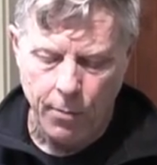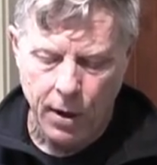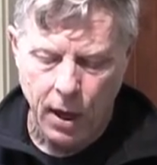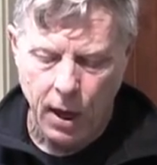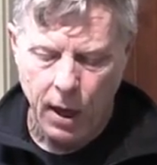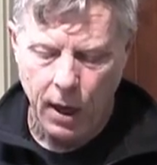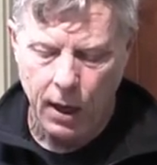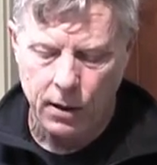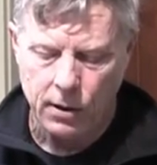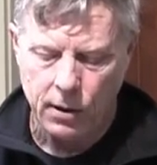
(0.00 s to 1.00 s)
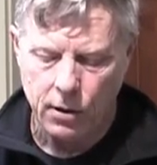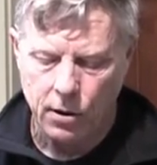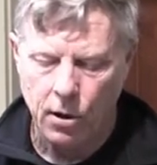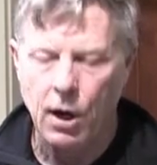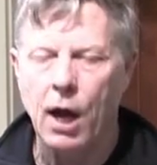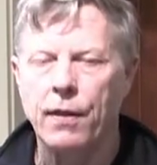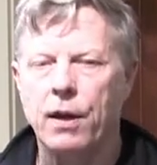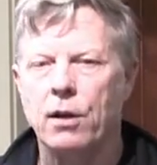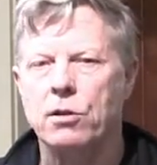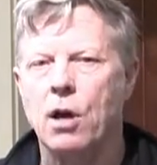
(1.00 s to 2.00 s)
is to turn
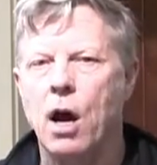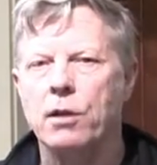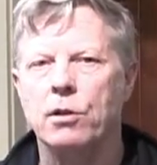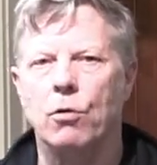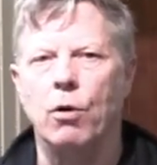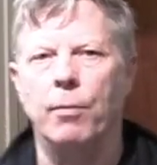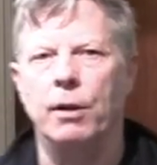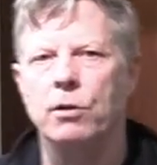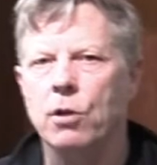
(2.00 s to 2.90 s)
on the exhaust equipment.